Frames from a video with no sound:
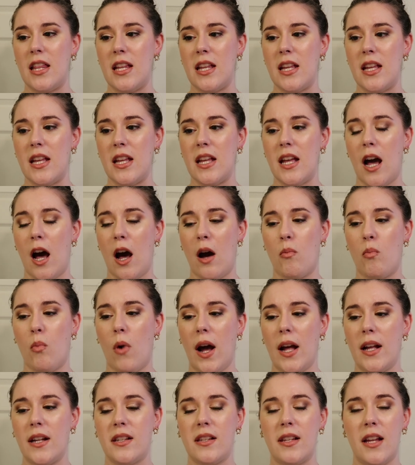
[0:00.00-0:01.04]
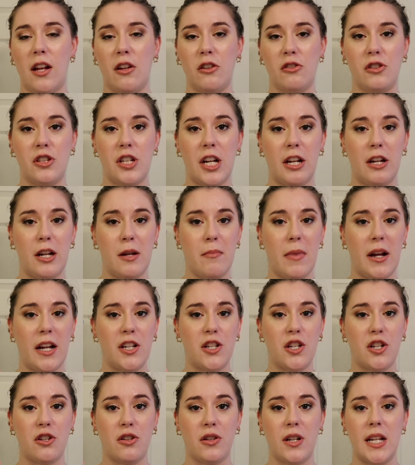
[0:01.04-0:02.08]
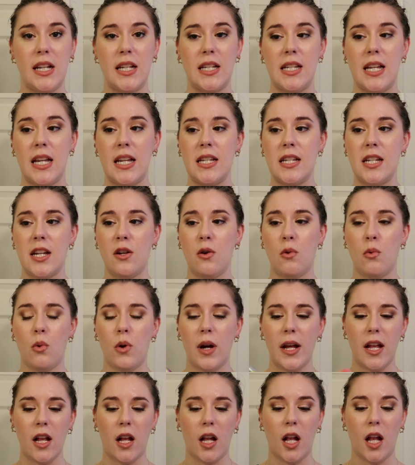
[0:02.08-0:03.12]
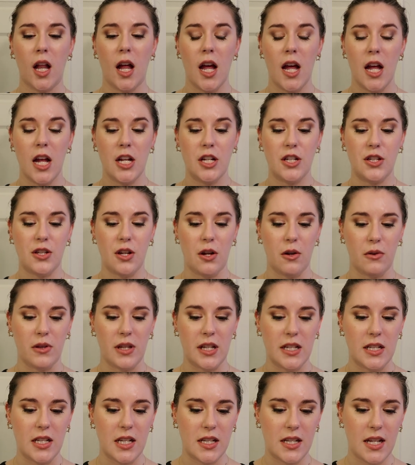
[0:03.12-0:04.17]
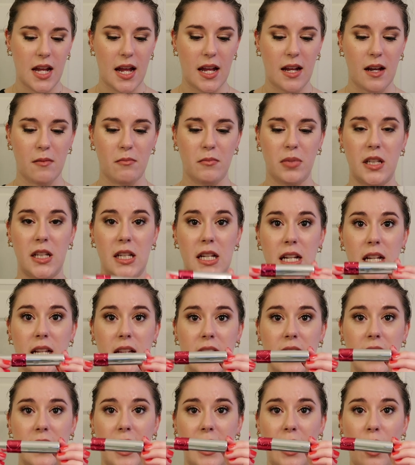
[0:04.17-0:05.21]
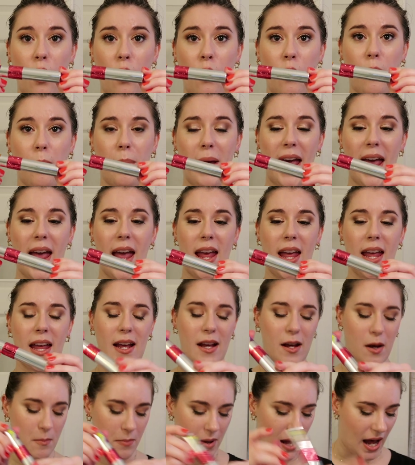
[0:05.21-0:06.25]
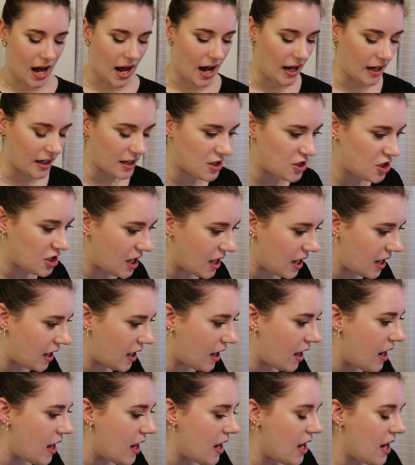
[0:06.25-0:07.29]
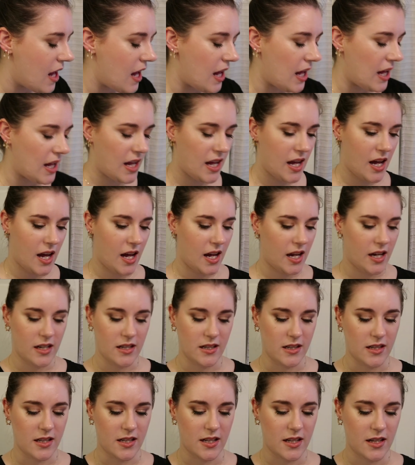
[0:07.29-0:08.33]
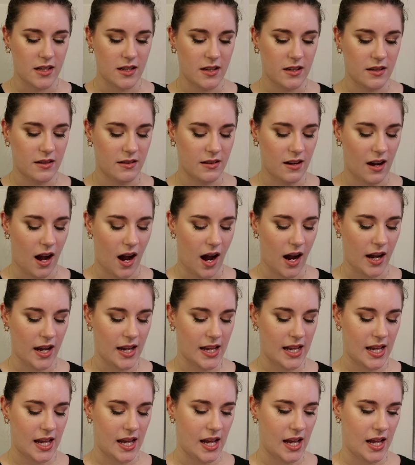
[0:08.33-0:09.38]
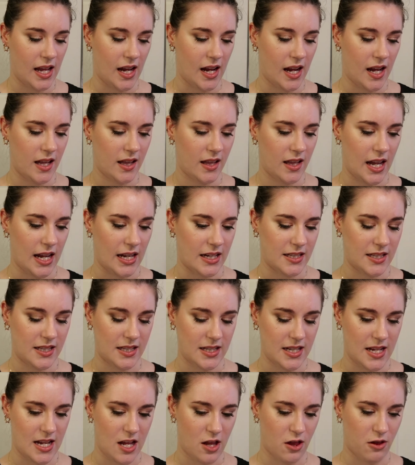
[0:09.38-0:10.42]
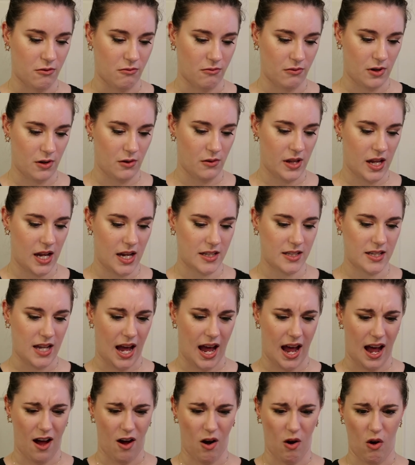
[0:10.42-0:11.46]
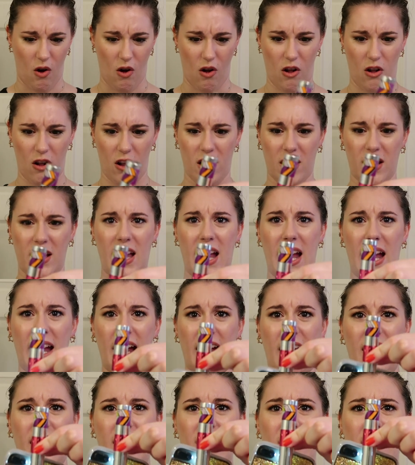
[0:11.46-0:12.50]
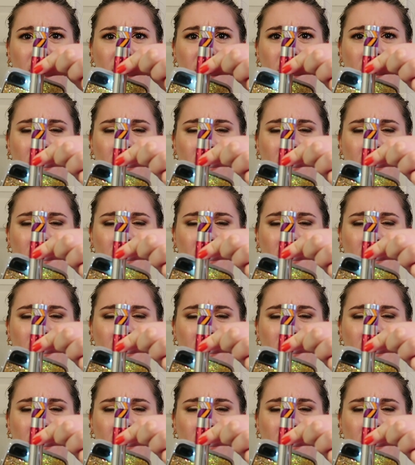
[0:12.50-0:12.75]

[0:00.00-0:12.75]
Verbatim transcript: the um, YSL Cherry My Cherie Tint in Oil. So this is a completely like opaque packaging and I can't like see through this at all. Like